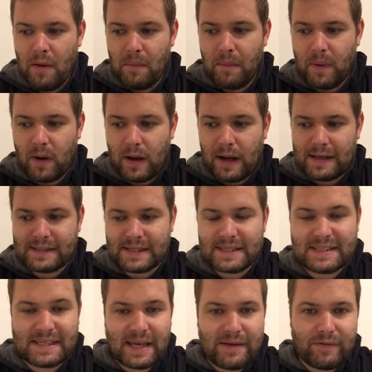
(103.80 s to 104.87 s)
But as a
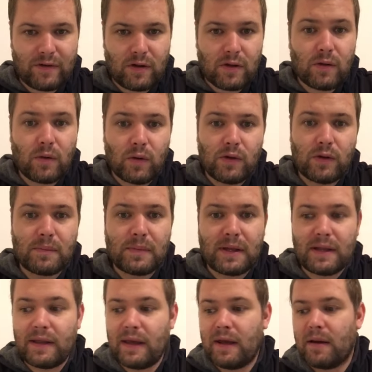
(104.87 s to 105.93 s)
saver on them
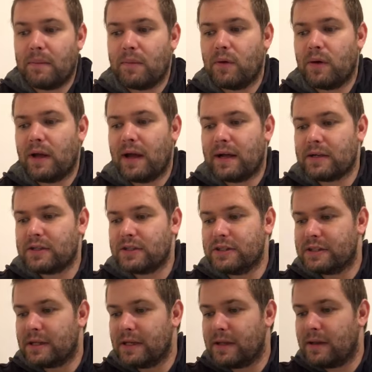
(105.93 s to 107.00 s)
today, I'm going to ask you
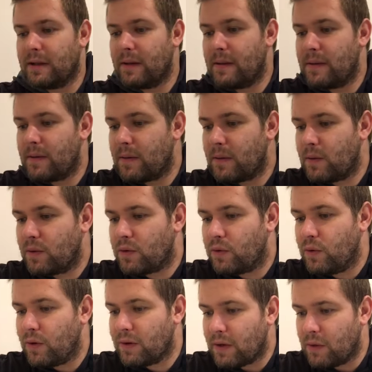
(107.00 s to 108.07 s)
to
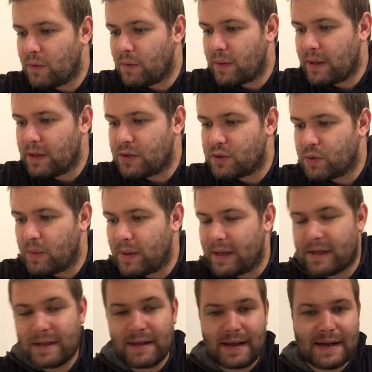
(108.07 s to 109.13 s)
do a little each way
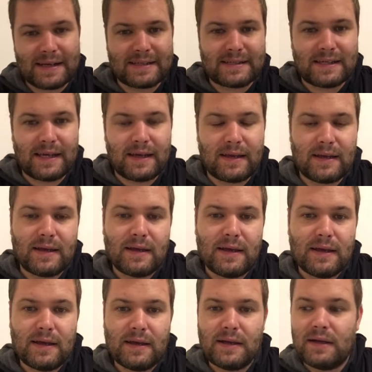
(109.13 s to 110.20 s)
tricksy
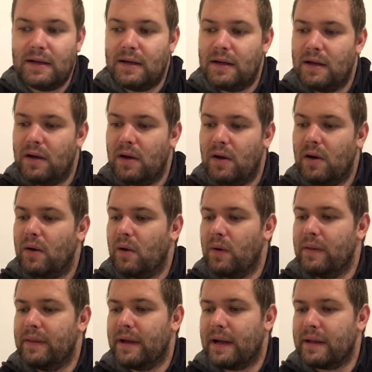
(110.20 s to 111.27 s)

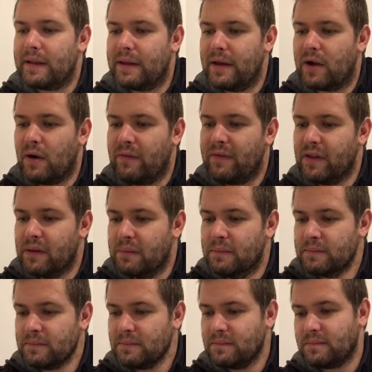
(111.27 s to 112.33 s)
on that to cover them,
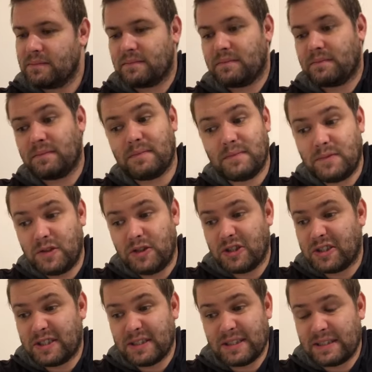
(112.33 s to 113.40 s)

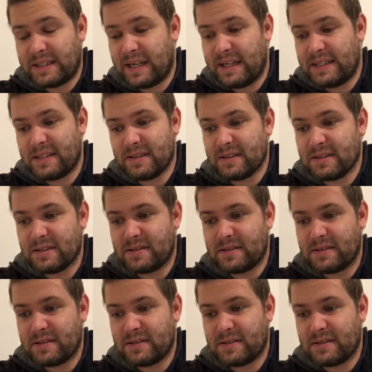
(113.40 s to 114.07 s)
just in case there's...